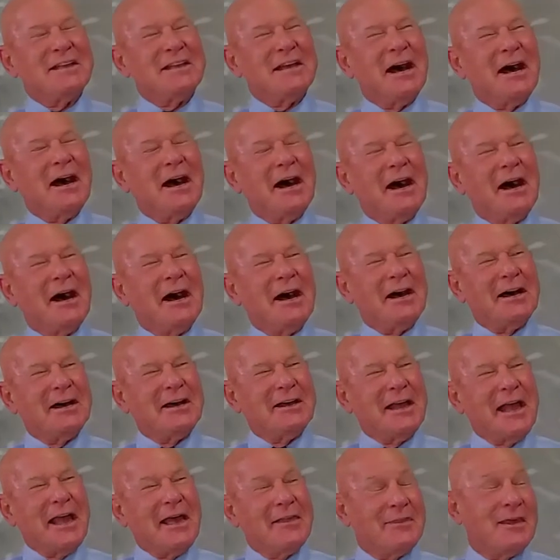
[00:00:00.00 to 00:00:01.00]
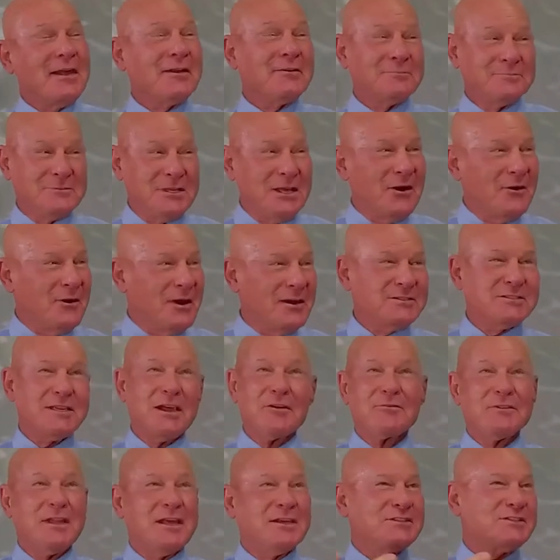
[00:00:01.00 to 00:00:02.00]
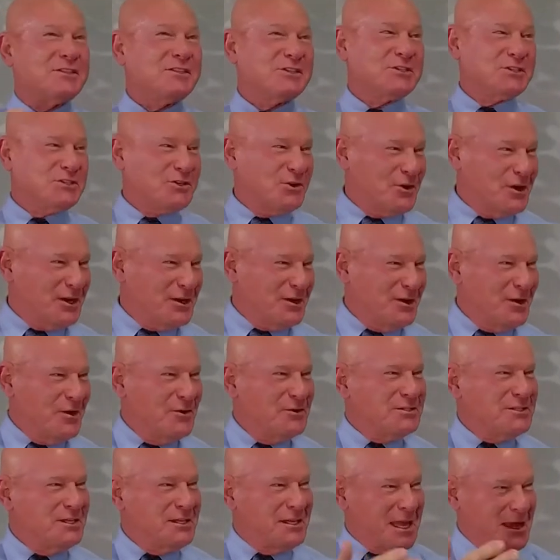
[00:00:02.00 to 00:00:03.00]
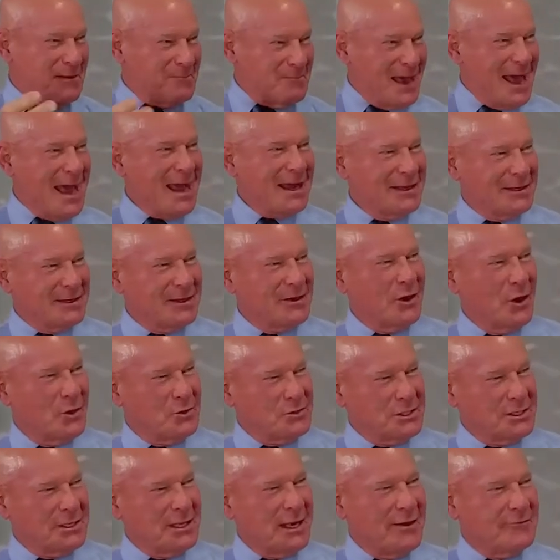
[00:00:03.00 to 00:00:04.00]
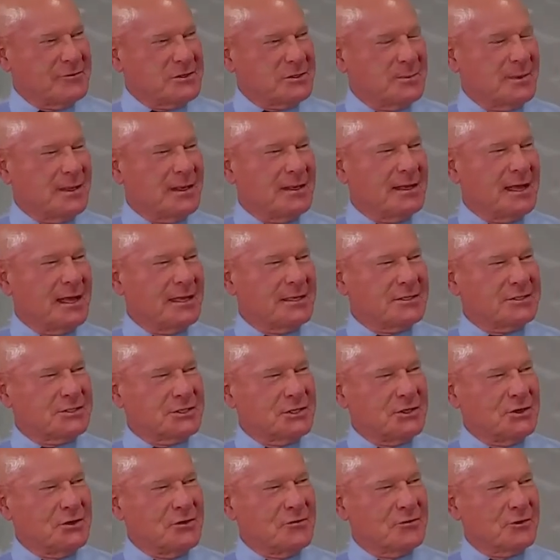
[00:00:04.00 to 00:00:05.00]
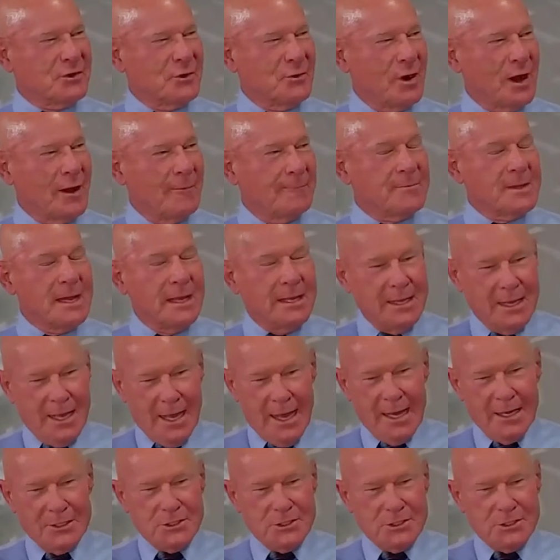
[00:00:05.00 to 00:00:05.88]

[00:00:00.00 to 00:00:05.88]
And then, you know, as the story goes, he came back into coaching and obviously been at CU for a while. I had